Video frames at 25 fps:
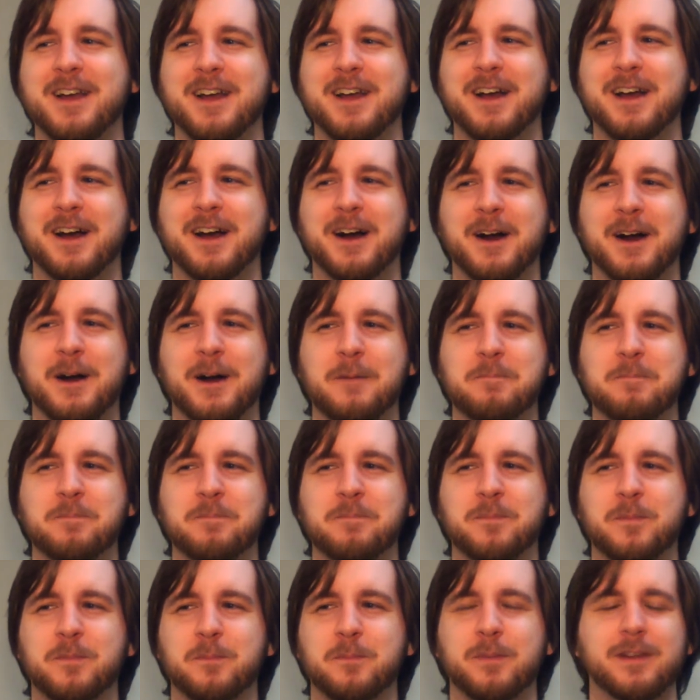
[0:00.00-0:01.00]

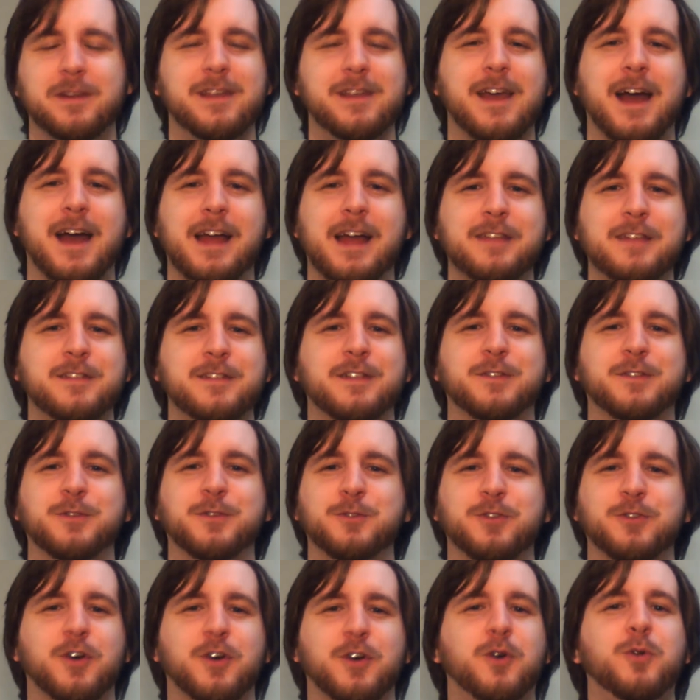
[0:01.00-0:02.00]
Um, but yeah, I think
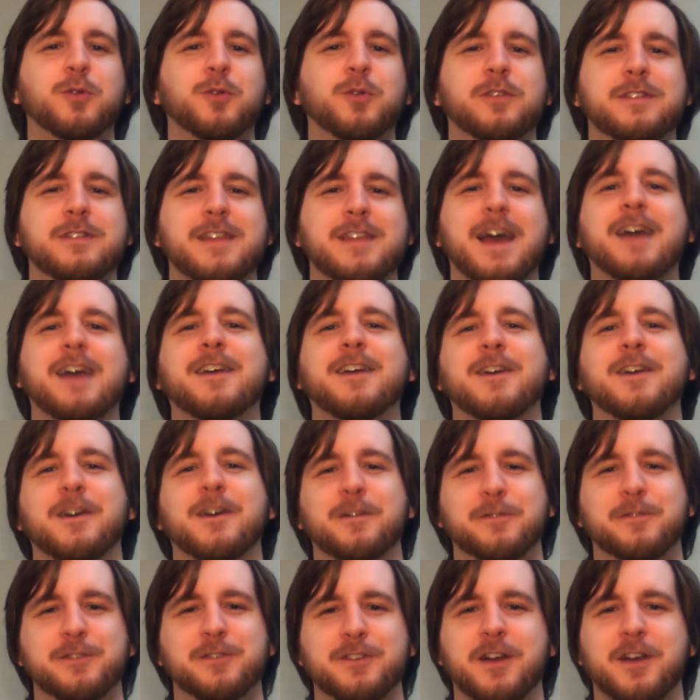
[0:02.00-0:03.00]
there's a whole deck
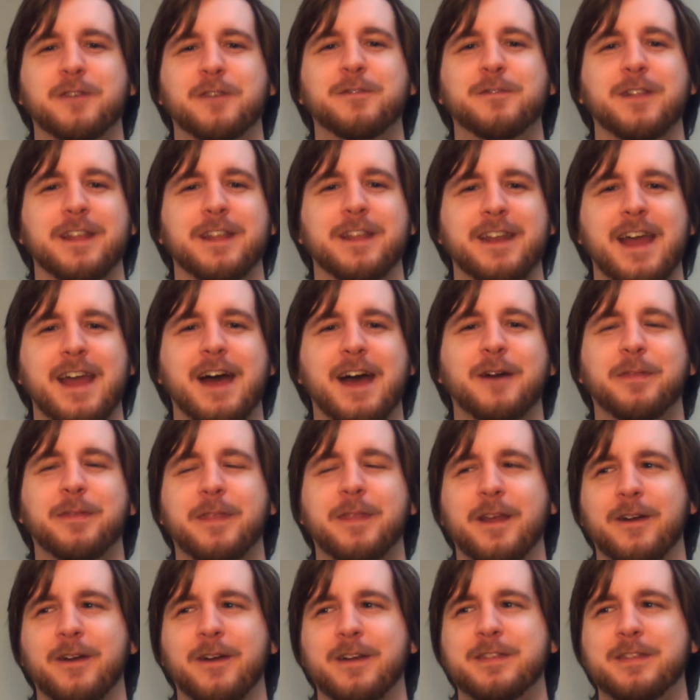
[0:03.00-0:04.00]
of Shufflin out
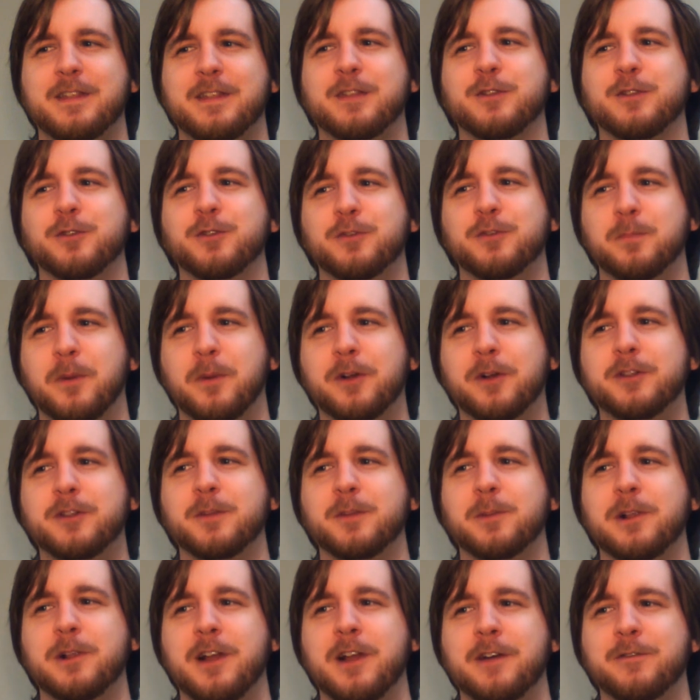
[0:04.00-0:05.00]
there. I think there's
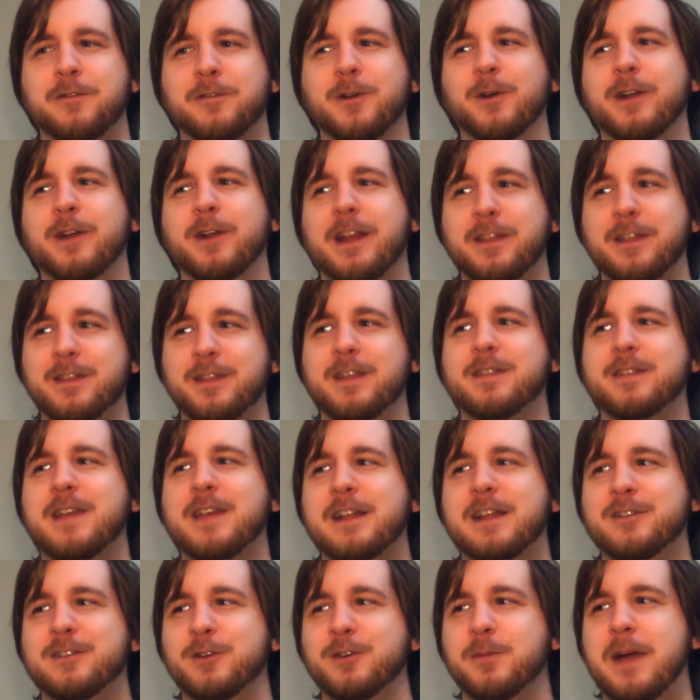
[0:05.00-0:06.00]
multiple of her, and I think
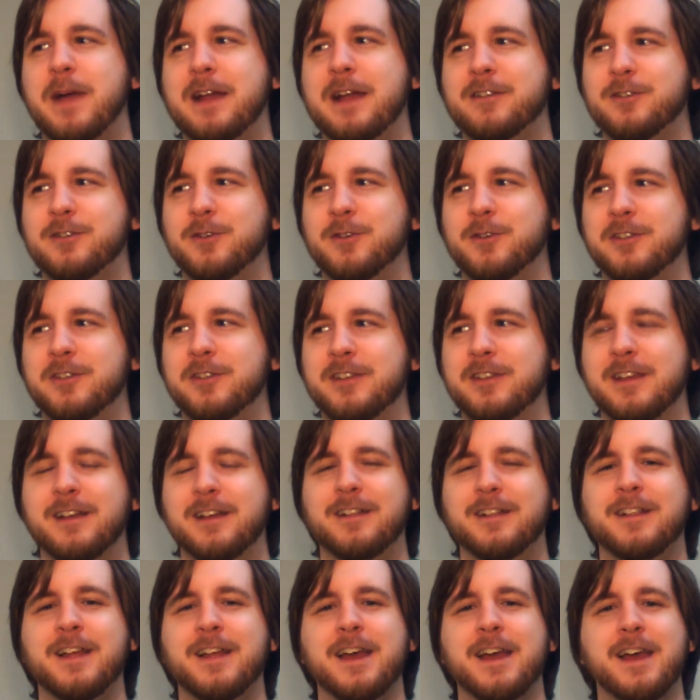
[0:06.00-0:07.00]
that's her magical
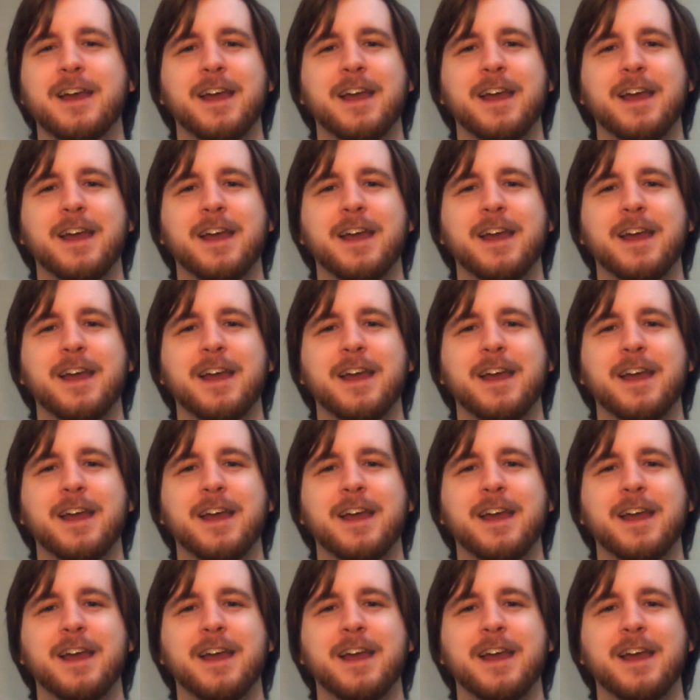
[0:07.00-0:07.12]
skill.